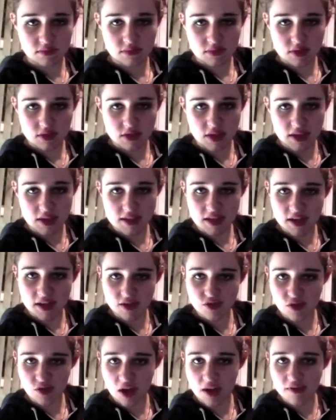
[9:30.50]
So that's how you
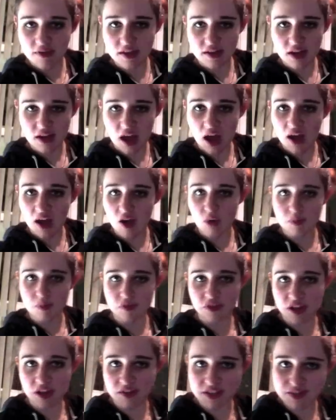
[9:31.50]
derive it. I hope you
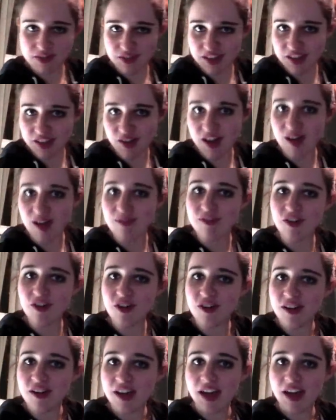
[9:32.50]
found this video helpful